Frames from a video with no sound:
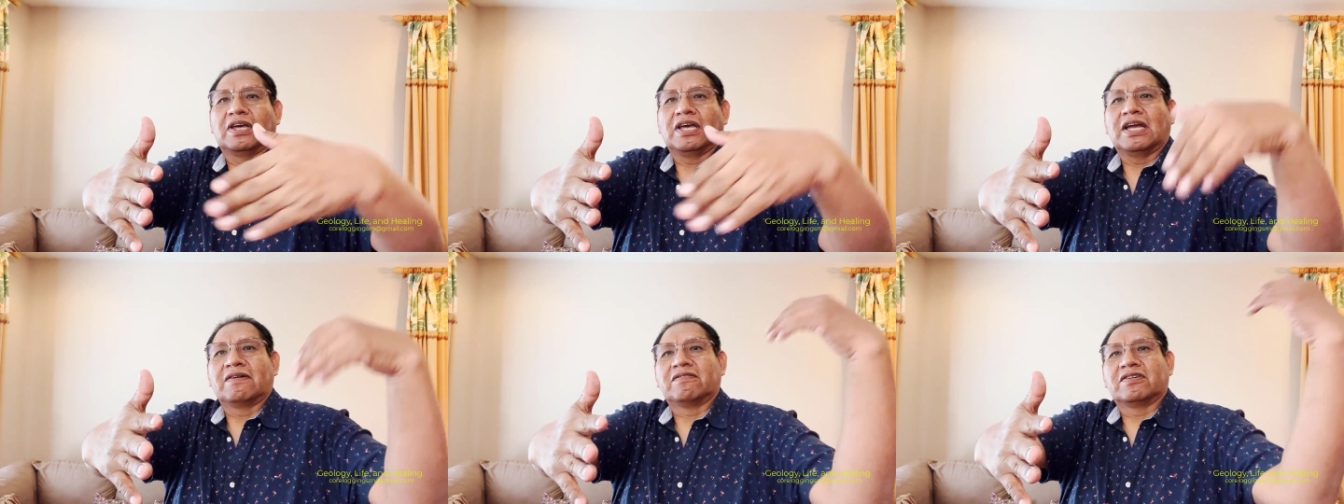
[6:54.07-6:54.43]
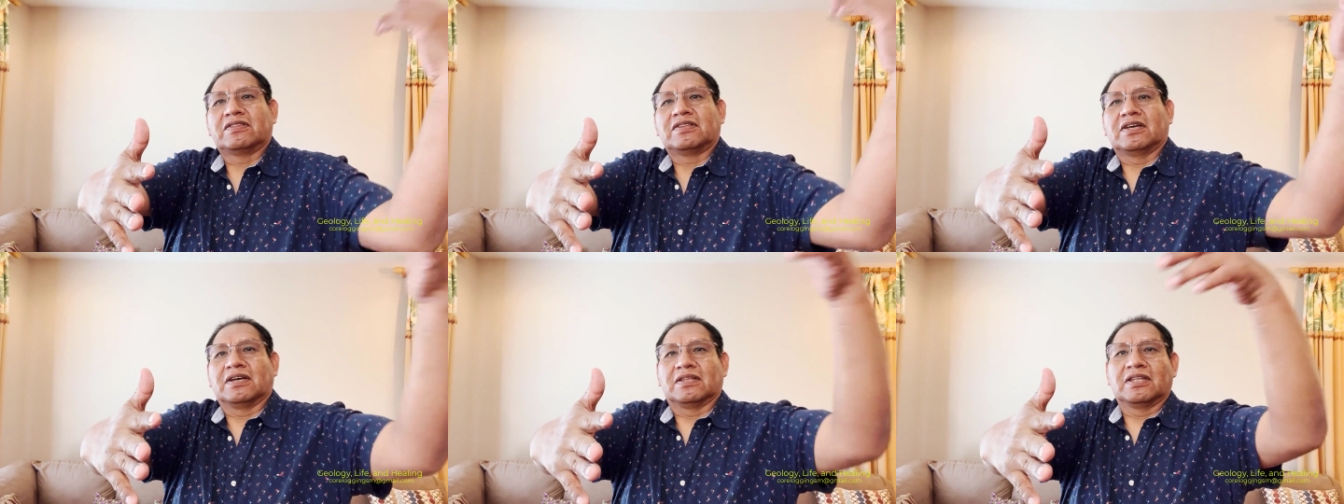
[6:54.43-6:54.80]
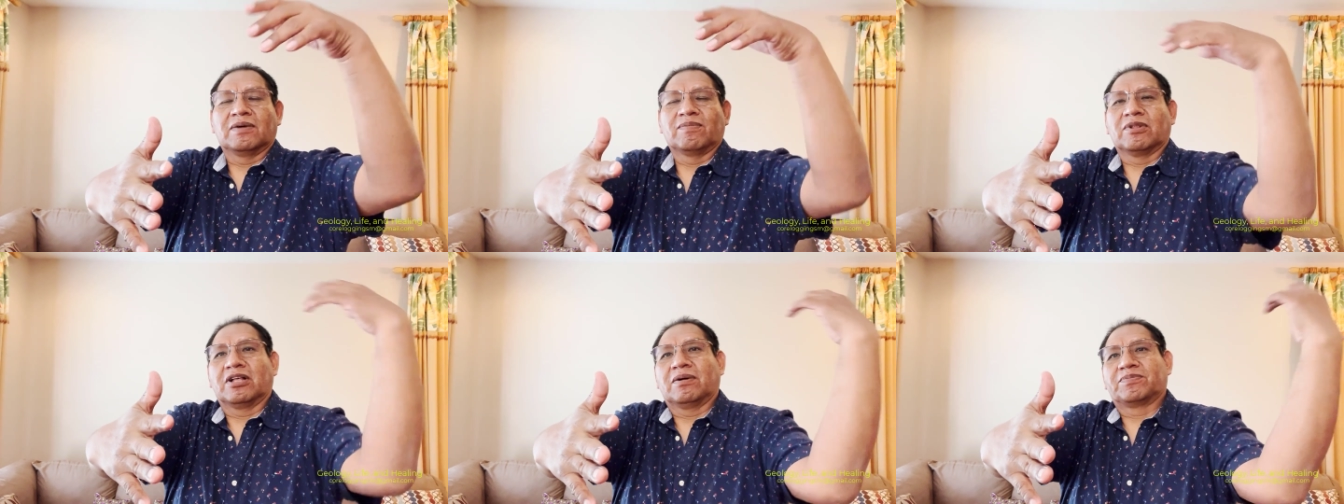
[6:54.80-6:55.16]
everything
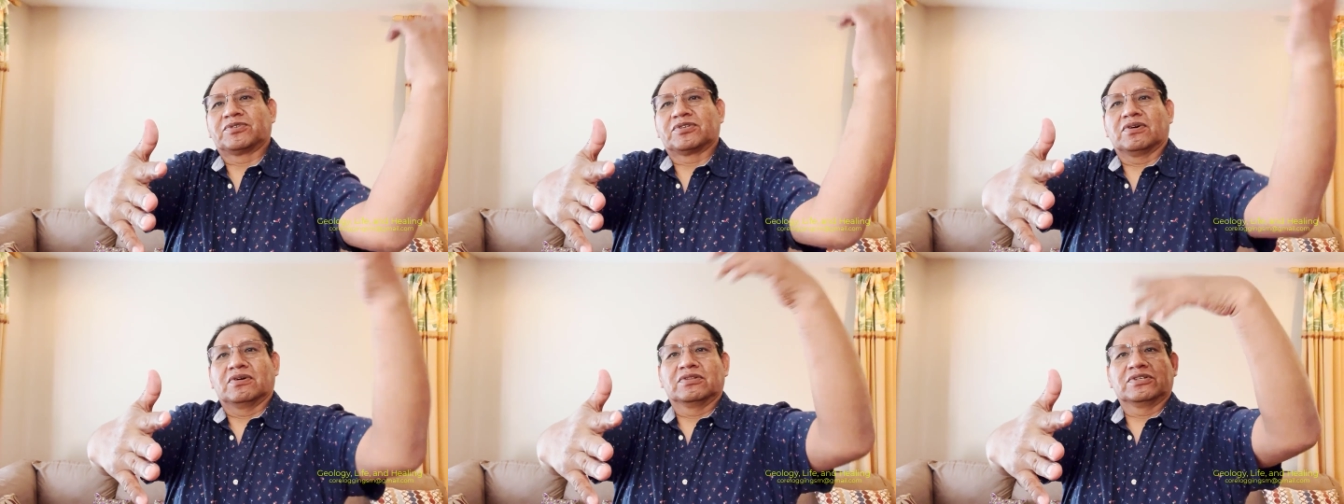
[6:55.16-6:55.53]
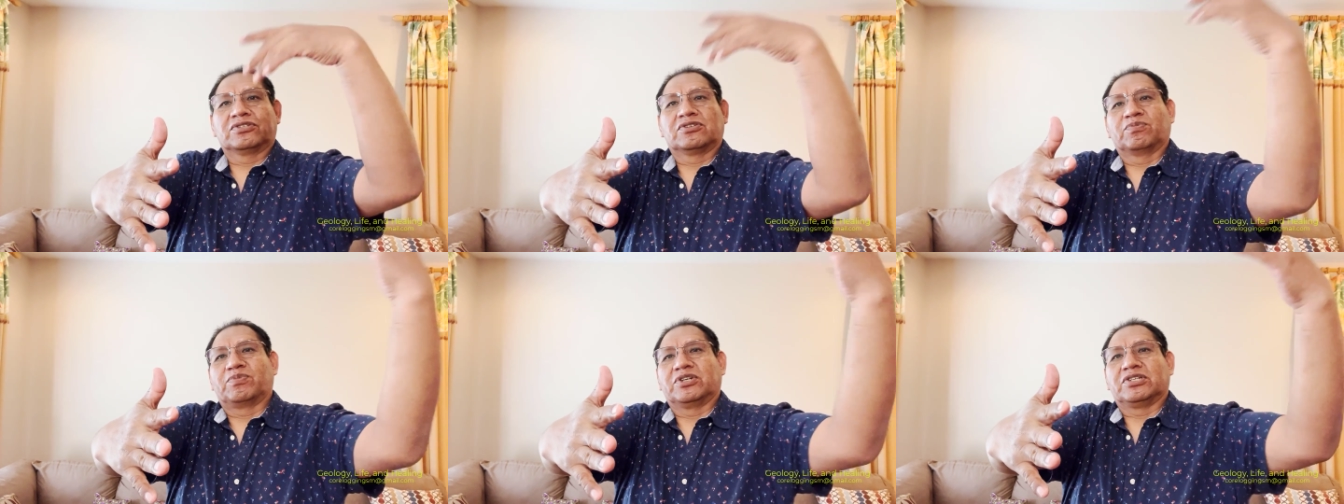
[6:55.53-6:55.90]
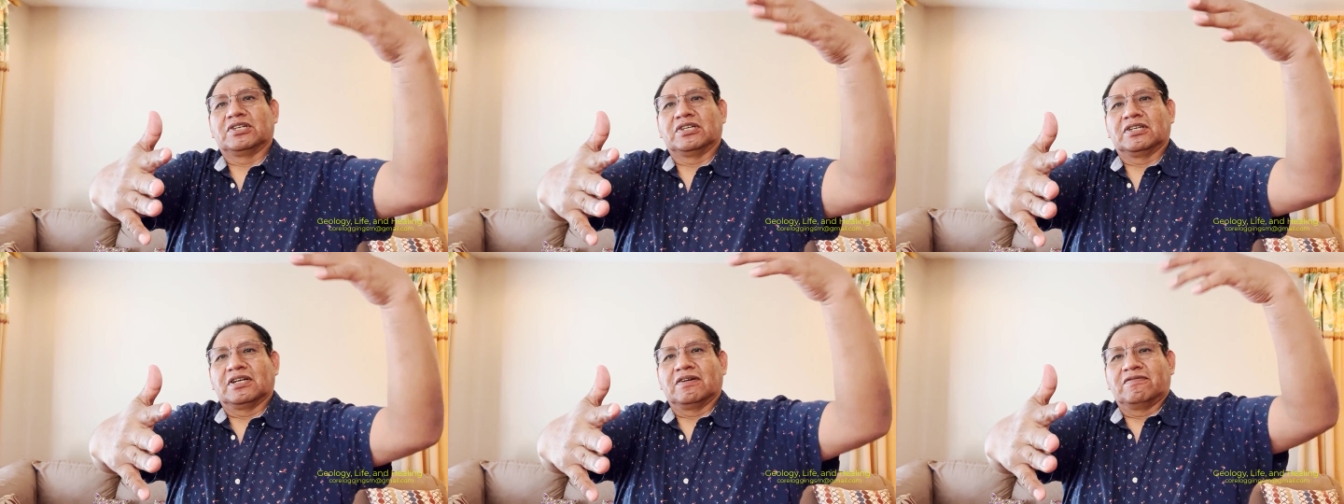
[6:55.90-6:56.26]
develops, all the
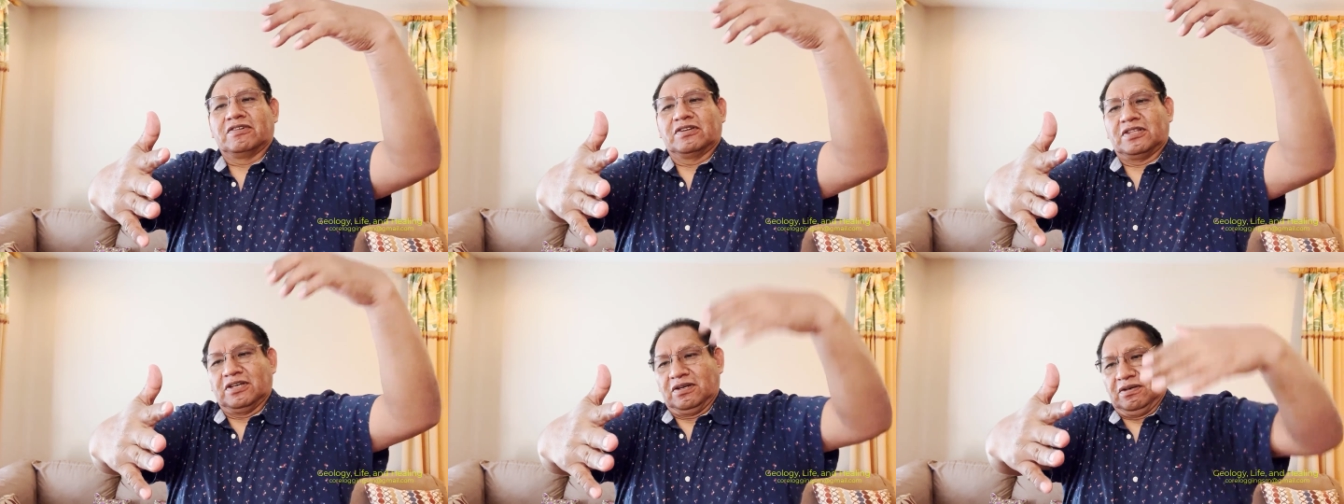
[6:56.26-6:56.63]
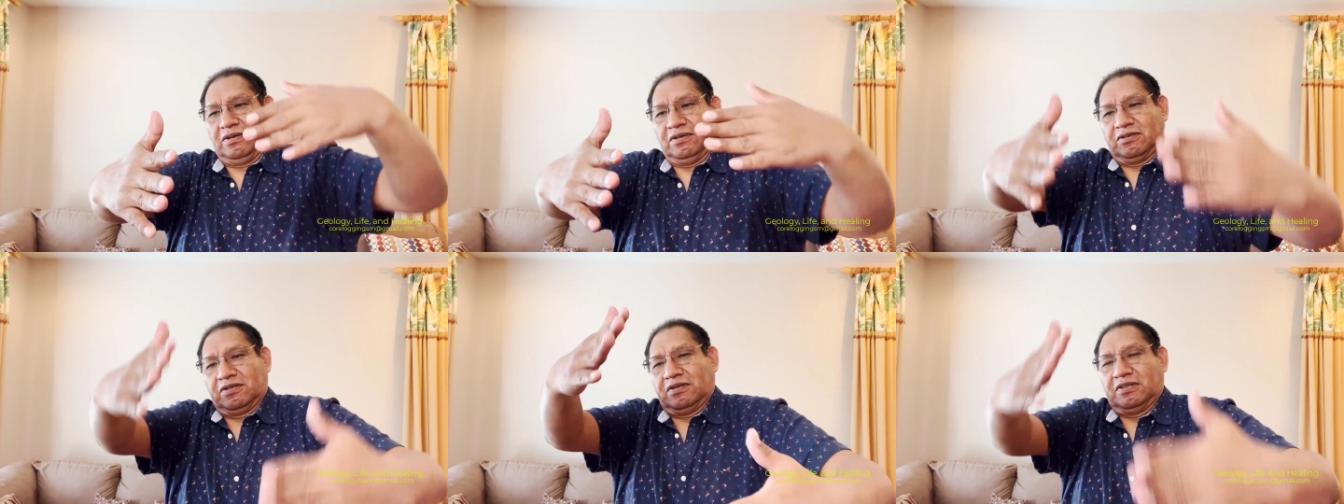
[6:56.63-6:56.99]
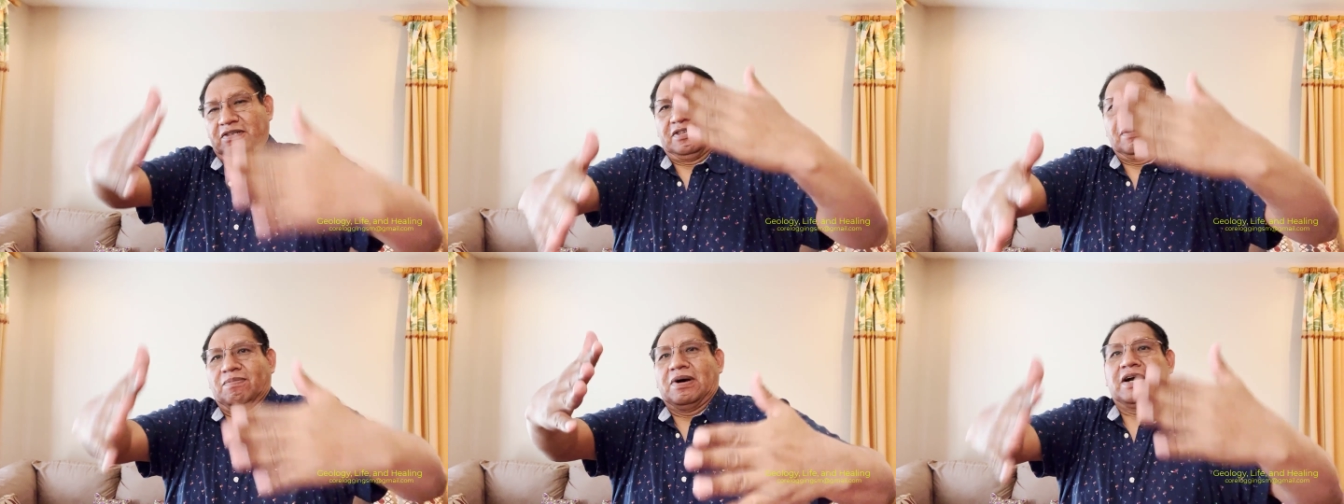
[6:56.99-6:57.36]
supergene, everything is
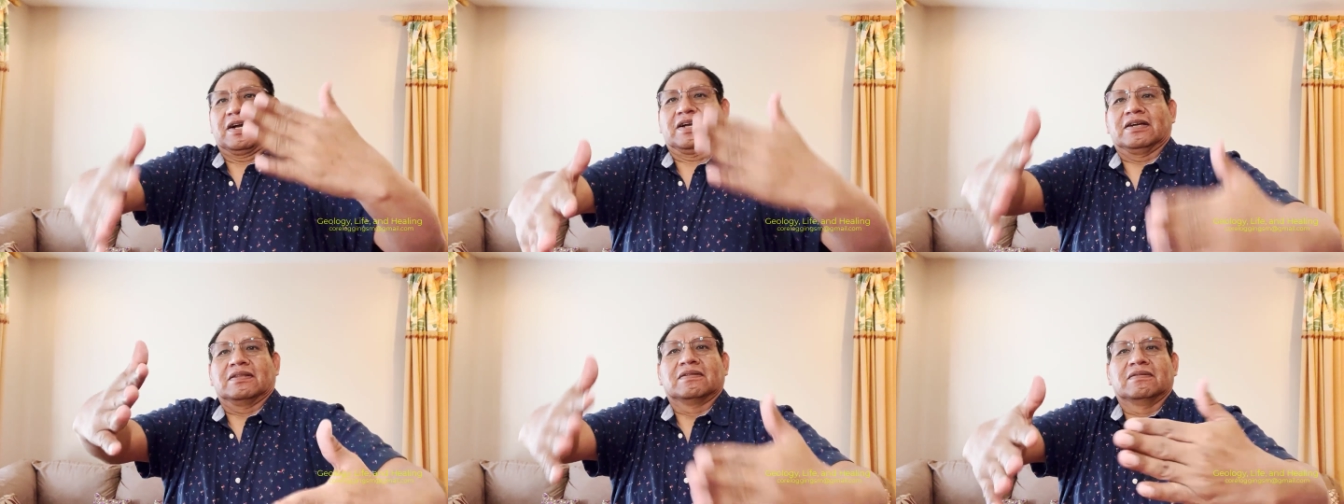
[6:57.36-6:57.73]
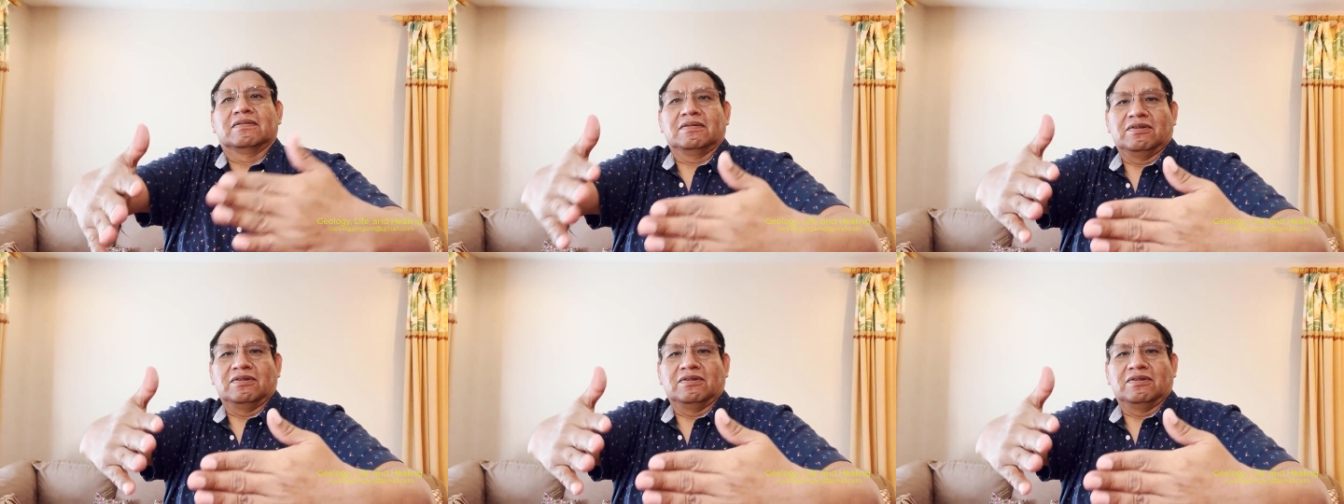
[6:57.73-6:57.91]
a bucket.